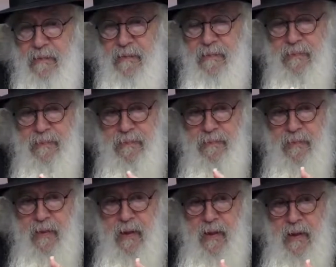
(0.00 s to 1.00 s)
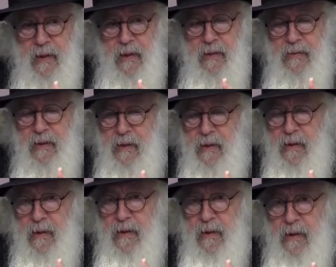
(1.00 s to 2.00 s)
he don't he, he don't
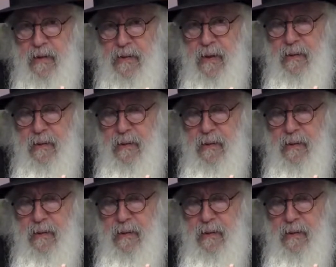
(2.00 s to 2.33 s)
have